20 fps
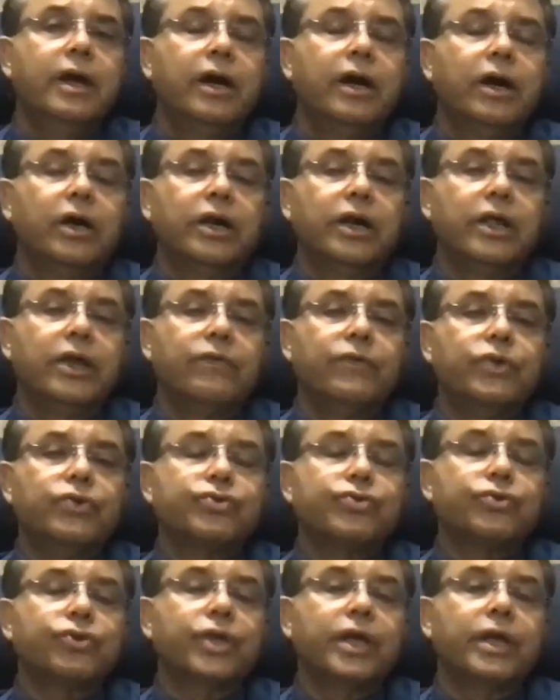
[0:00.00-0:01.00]
Earlier, we used
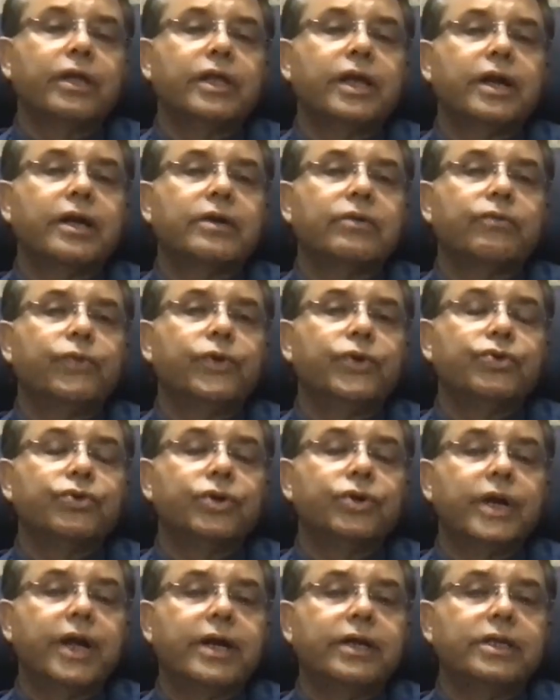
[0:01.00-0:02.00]
to think that we
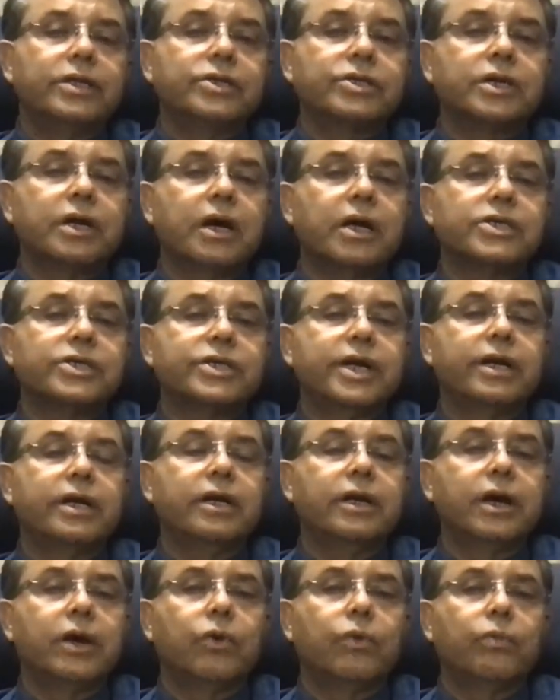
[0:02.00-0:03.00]
should let the scar settle
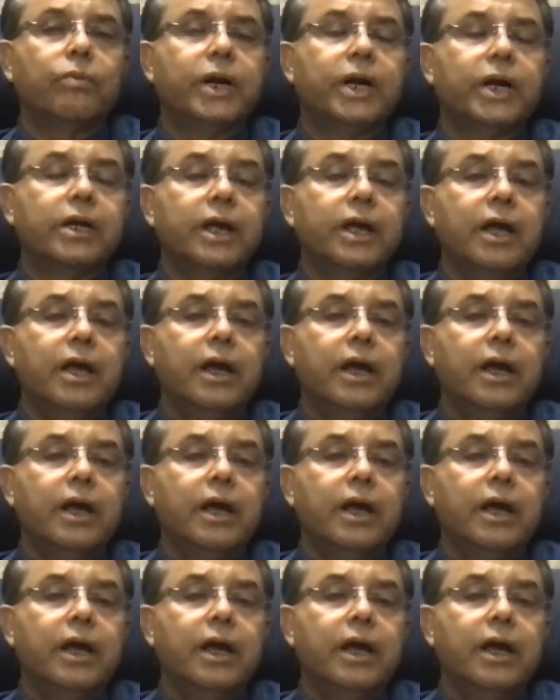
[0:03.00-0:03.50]
down, but